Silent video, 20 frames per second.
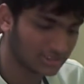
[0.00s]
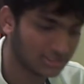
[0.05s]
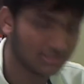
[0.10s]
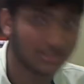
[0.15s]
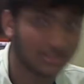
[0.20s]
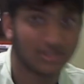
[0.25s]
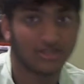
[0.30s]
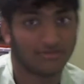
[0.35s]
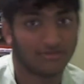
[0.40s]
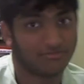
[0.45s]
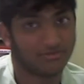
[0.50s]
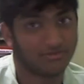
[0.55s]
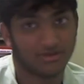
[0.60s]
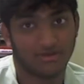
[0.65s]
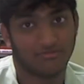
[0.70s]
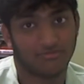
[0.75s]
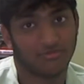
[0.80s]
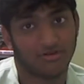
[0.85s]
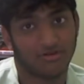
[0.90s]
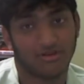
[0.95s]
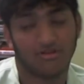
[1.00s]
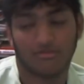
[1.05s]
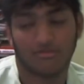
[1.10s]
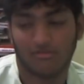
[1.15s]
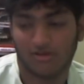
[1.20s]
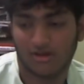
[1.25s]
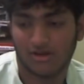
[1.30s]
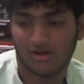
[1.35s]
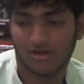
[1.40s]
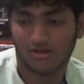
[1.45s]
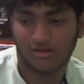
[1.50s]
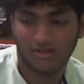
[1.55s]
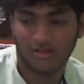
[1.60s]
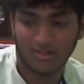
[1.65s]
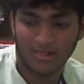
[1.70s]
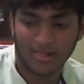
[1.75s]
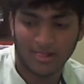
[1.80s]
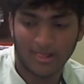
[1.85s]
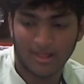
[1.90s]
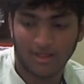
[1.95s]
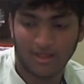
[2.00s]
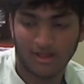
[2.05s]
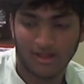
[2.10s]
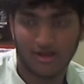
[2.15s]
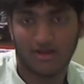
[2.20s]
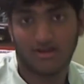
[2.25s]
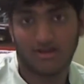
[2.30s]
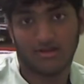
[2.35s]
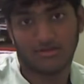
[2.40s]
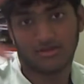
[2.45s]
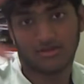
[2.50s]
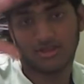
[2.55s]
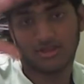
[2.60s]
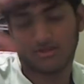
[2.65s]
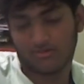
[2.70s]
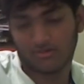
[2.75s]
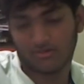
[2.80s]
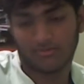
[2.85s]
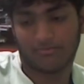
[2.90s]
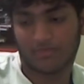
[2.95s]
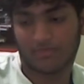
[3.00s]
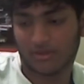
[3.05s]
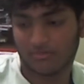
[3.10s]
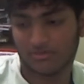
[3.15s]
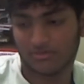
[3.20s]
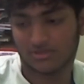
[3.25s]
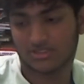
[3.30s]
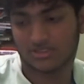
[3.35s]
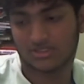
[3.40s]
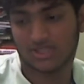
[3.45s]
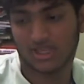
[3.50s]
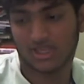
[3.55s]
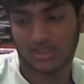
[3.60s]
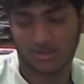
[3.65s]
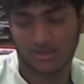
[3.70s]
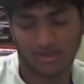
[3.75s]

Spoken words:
thing that did pretty well. There were people standing